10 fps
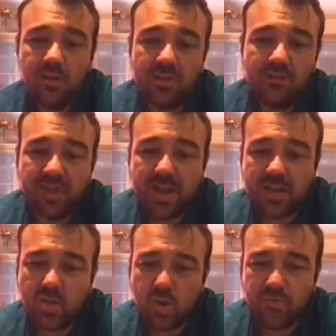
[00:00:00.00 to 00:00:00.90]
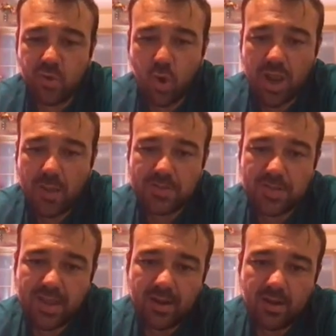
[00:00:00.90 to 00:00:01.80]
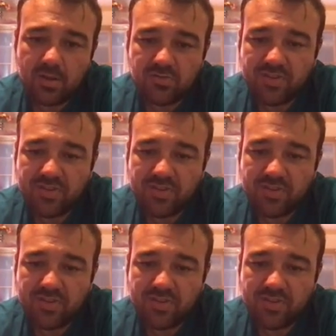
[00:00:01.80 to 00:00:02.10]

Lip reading: of the fraction of collapsed halos